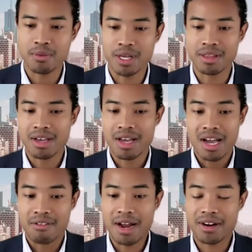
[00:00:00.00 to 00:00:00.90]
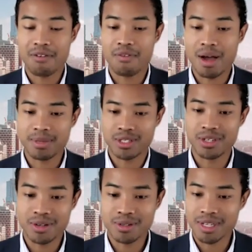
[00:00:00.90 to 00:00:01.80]
with
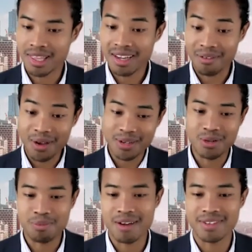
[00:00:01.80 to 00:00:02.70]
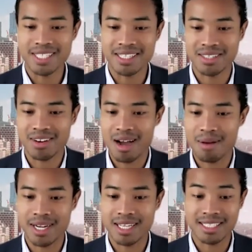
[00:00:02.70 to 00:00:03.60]
radiopharmaceuticals, I think I've heard you previously describe it
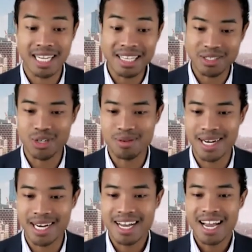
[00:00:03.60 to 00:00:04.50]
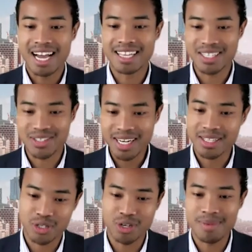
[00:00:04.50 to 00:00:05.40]
as see the tumor and then treat the
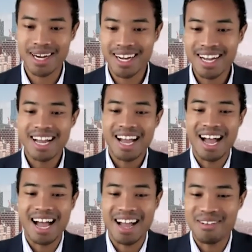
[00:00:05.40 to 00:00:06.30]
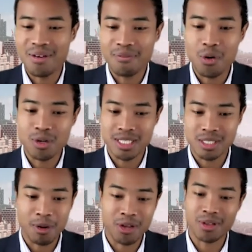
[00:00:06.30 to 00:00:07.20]
tumor. Uh, of course, it's
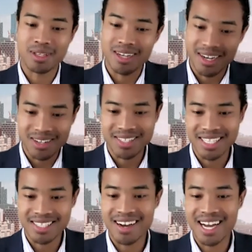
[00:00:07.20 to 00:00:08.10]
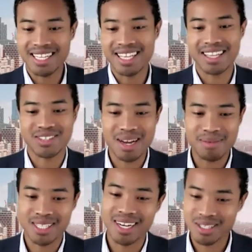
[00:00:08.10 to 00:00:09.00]
both on the diagnostic side and then the treatment
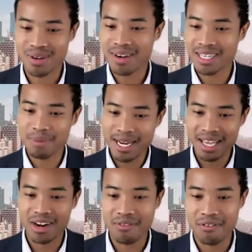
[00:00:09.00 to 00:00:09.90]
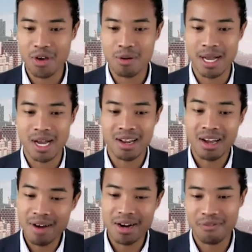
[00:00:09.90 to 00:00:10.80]
side as well. Can you paint that overview about
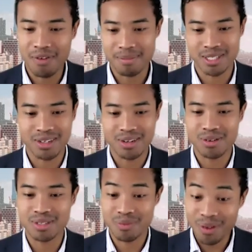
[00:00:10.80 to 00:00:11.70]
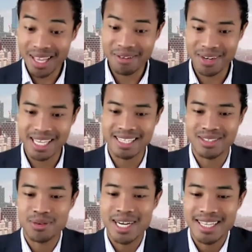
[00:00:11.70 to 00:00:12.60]
radiopharmaceuticals, what they really
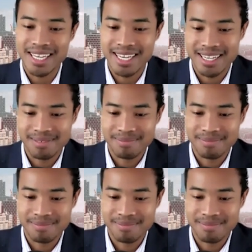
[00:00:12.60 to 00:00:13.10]
do out there?